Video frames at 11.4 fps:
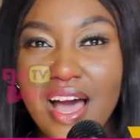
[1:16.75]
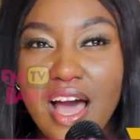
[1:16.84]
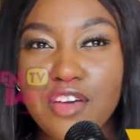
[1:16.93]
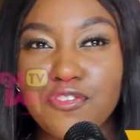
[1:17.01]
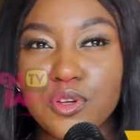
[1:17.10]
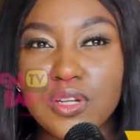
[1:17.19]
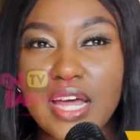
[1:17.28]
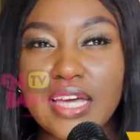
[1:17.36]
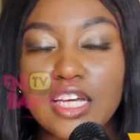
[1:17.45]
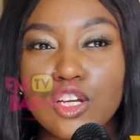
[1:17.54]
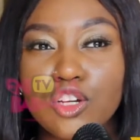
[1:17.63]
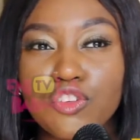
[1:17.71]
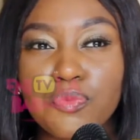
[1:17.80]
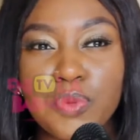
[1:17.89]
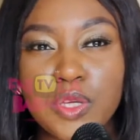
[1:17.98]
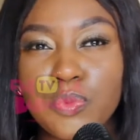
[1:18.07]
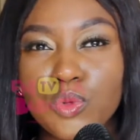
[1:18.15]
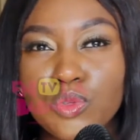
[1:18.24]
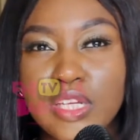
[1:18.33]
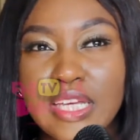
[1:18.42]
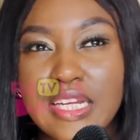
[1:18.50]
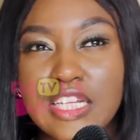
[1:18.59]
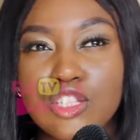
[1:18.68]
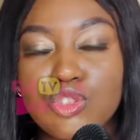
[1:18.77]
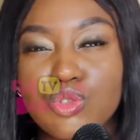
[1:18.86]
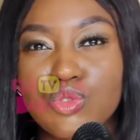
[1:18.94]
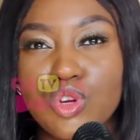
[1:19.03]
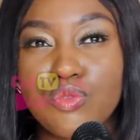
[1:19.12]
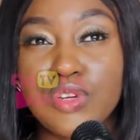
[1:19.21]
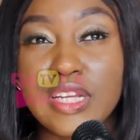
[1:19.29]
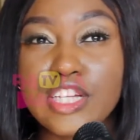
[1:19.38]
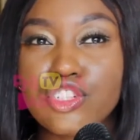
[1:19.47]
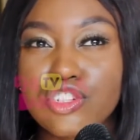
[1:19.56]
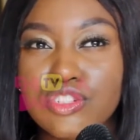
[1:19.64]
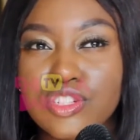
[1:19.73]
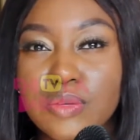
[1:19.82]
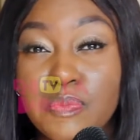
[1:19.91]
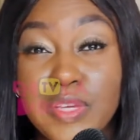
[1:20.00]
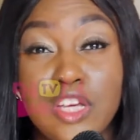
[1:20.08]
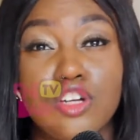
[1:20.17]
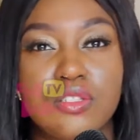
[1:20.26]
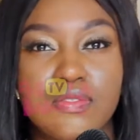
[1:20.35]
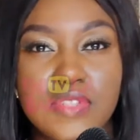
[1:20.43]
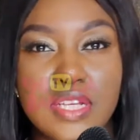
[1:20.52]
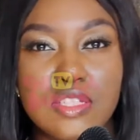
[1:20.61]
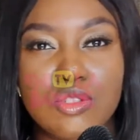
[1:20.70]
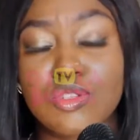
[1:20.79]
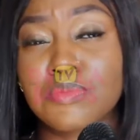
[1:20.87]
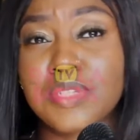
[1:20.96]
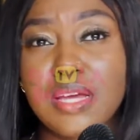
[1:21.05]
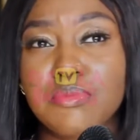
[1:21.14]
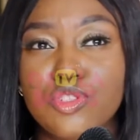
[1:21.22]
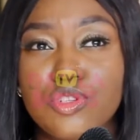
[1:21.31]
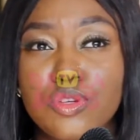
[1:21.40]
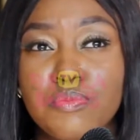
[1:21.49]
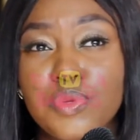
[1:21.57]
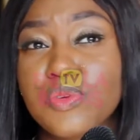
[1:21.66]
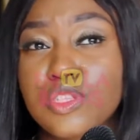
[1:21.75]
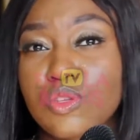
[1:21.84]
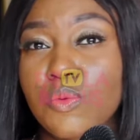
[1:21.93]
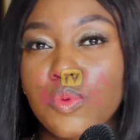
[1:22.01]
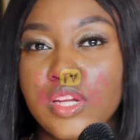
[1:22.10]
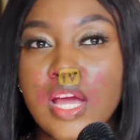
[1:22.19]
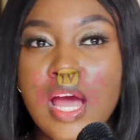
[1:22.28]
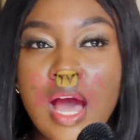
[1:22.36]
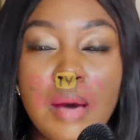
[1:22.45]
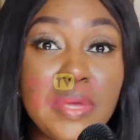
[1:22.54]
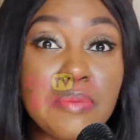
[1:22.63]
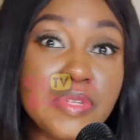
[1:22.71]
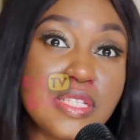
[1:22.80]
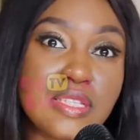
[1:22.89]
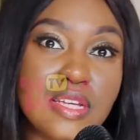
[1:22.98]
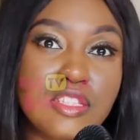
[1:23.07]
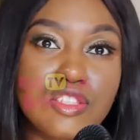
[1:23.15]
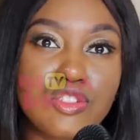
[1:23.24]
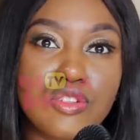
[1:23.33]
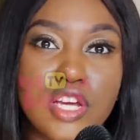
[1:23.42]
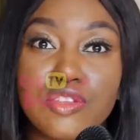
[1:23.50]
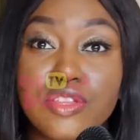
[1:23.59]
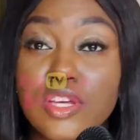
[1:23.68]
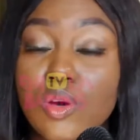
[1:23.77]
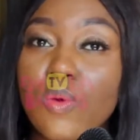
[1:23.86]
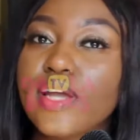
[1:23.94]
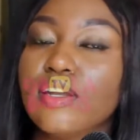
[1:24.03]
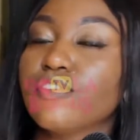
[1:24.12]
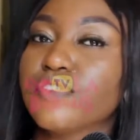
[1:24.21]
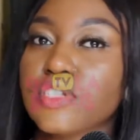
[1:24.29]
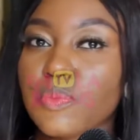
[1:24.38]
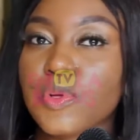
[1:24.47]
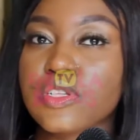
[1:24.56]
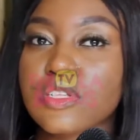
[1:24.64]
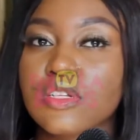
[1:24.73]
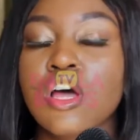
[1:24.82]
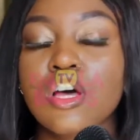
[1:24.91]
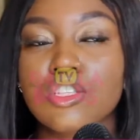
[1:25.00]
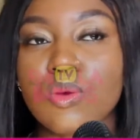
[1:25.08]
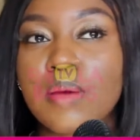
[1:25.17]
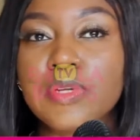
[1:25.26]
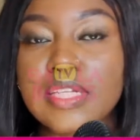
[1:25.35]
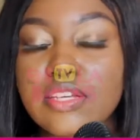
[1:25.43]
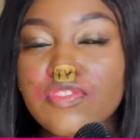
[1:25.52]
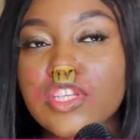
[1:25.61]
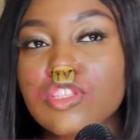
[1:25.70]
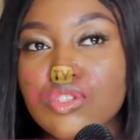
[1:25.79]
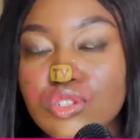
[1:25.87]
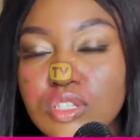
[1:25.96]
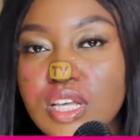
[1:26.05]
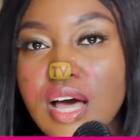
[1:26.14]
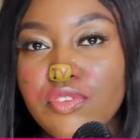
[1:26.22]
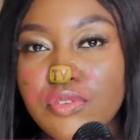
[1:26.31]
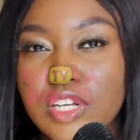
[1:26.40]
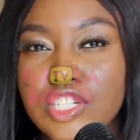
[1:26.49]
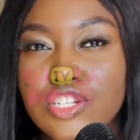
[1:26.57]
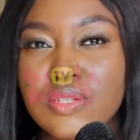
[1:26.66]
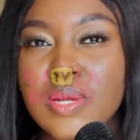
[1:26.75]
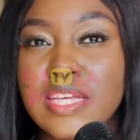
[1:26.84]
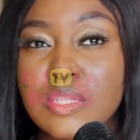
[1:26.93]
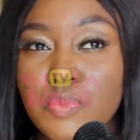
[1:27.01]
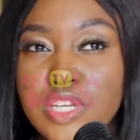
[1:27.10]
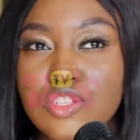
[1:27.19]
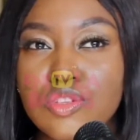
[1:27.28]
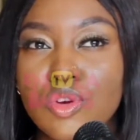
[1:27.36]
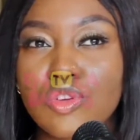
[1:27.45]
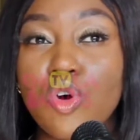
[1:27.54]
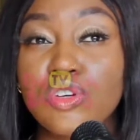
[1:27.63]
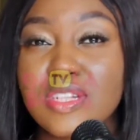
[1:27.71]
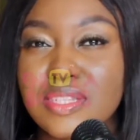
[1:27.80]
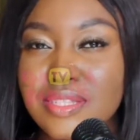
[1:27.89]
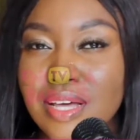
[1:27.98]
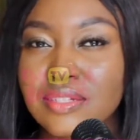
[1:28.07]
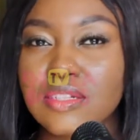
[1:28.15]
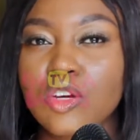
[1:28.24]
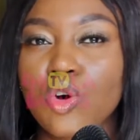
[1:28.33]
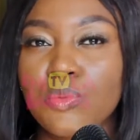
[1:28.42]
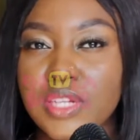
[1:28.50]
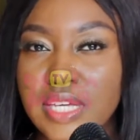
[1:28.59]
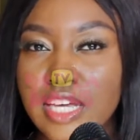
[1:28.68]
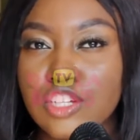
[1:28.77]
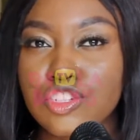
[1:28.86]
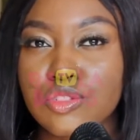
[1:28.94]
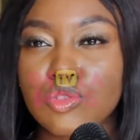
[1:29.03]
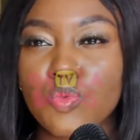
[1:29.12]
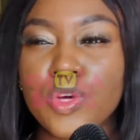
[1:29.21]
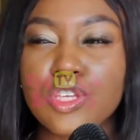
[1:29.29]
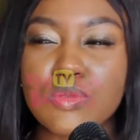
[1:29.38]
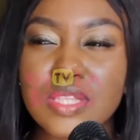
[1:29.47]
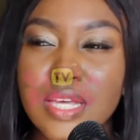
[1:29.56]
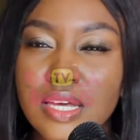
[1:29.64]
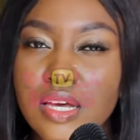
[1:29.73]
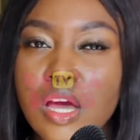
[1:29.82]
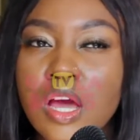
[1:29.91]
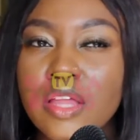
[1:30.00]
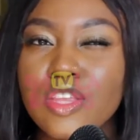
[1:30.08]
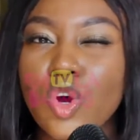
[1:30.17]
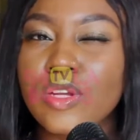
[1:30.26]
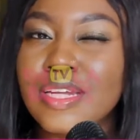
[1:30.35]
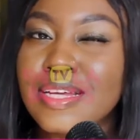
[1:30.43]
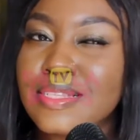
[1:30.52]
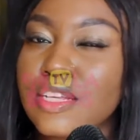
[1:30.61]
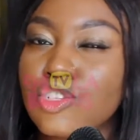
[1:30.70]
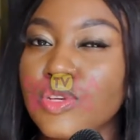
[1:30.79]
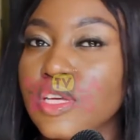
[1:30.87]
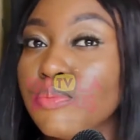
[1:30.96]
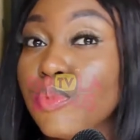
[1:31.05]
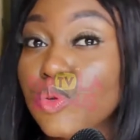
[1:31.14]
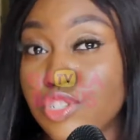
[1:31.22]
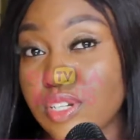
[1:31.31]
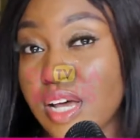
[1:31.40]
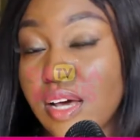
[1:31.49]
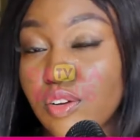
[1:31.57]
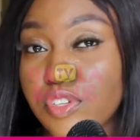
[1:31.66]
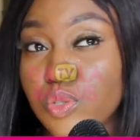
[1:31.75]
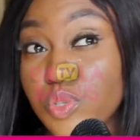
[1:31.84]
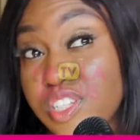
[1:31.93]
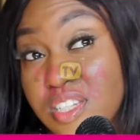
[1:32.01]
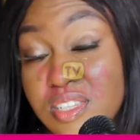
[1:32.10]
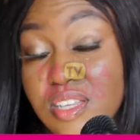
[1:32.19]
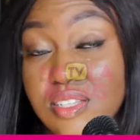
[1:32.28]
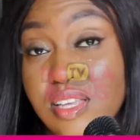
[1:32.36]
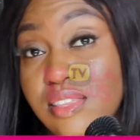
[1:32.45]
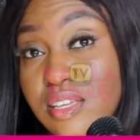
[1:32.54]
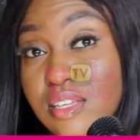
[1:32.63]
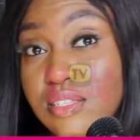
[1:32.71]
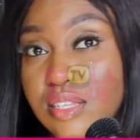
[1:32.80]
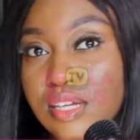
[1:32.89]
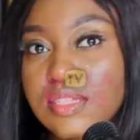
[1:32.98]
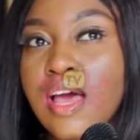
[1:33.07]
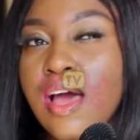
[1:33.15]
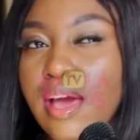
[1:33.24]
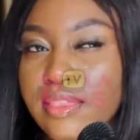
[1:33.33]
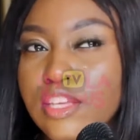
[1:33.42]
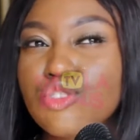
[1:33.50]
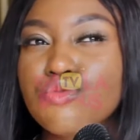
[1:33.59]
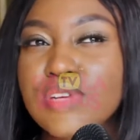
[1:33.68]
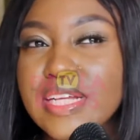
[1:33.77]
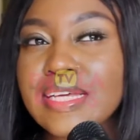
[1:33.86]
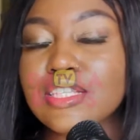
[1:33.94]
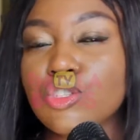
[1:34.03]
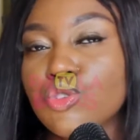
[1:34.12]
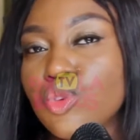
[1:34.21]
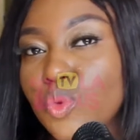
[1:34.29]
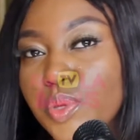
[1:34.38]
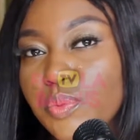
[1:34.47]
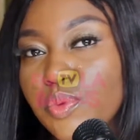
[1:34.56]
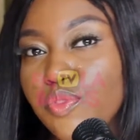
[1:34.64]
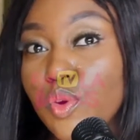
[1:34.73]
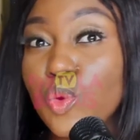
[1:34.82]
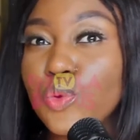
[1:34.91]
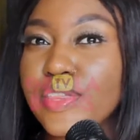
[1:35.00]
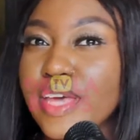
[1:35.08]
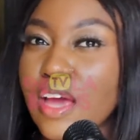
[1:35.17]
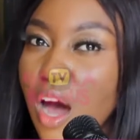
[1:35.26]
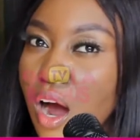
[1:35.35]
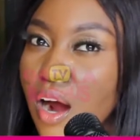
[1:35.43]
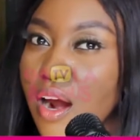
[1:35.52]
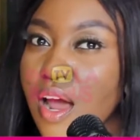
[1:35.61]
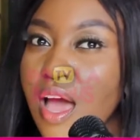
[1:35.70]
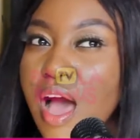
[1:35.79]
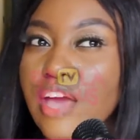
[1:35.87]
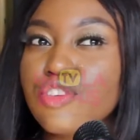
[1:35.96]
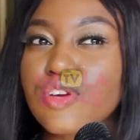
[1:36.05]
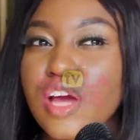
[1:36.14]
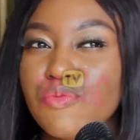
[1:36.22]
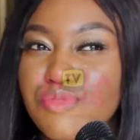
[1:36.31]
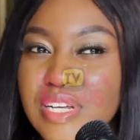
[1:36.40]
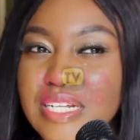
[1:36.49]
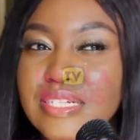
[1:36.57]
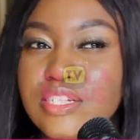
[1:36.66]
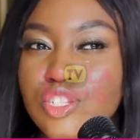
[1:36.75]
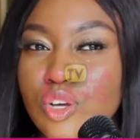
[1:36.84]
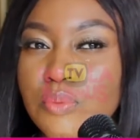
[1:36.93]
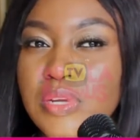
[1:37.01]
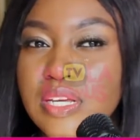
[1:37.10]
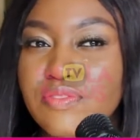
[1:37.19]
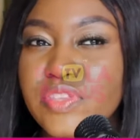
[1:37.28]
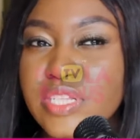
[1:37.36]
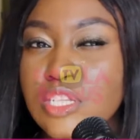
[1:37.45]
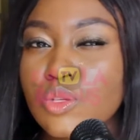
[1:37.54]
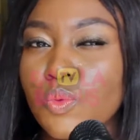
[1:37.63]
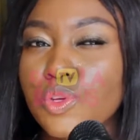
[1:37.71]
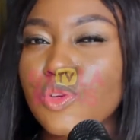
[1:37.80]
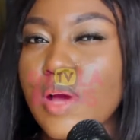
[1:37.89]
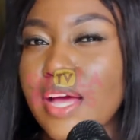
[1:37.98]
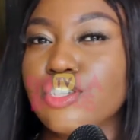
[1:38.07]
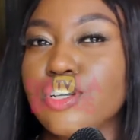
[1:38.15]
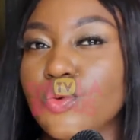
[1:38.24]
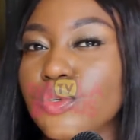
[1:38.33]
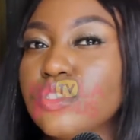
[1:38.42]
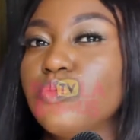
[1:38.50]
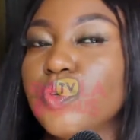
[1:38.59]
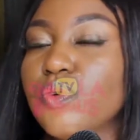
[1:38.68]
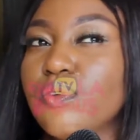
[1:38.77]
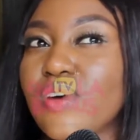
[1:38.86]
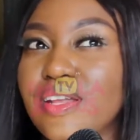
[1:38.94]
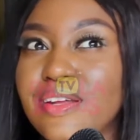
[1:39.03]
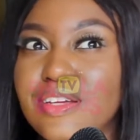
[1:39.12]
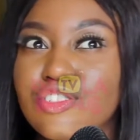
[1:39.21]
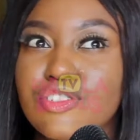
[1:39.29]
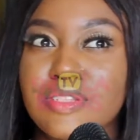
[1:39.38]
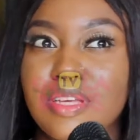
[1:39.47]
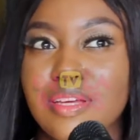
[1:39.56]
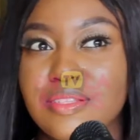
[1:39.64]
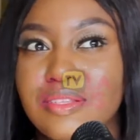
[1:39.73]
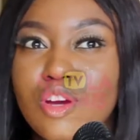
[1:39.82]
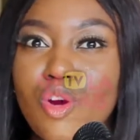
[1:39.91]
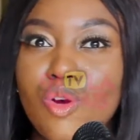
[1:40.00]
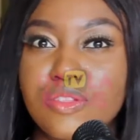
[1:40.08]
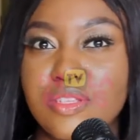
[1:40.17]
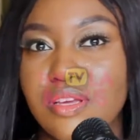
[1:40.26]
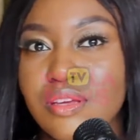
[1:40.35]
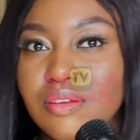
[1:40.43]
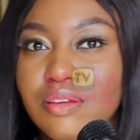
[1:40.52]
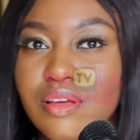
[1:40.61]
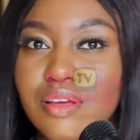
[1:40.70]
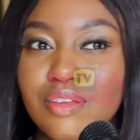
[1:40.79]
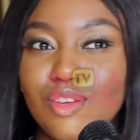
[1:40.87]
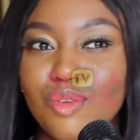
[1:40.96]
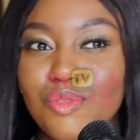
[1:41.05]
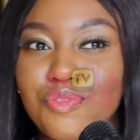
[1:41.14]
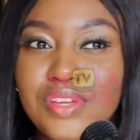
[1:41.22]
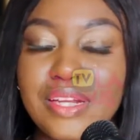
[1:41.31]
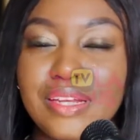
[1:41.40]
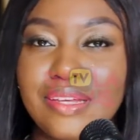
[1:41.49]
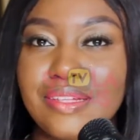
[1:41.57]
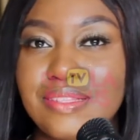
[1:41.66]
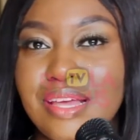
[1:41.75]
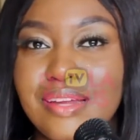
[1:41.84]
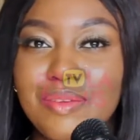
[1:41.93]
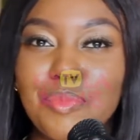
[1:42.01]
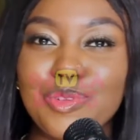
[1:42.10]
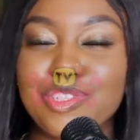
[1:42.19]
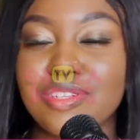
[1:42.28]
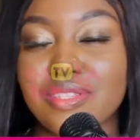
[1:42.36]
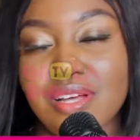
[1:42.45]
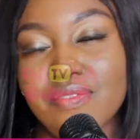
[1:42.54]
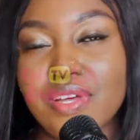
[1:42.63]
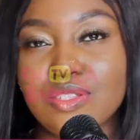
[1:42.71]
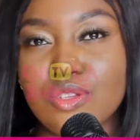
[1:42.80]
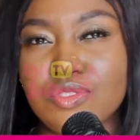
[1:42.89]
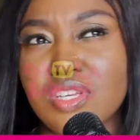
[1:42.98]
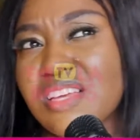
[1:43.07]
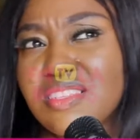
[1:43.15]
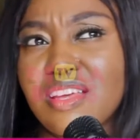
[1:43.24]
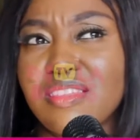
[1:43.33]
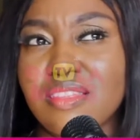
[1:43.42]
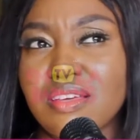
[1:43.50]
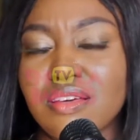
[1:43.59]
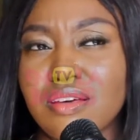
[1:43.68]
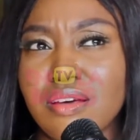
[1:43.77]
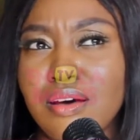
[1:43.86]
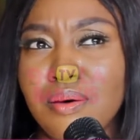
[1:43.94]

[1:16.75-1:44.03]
I feel like a lot of people get into a relationship because of sex. So sometimes you can be with someone and maybe the sex is good and you think, oh, I love this person. So I believe it's good to have a relationship that is based on understanding, communication. So when you take the unnecessary emotion out of it, which in this case I think is sex, I think you really get to know people for who they are and you can really determine if this is someone you actually want to be with rather than just getting caught in, you know, feelings and emotions and all that stuff. So yes, I think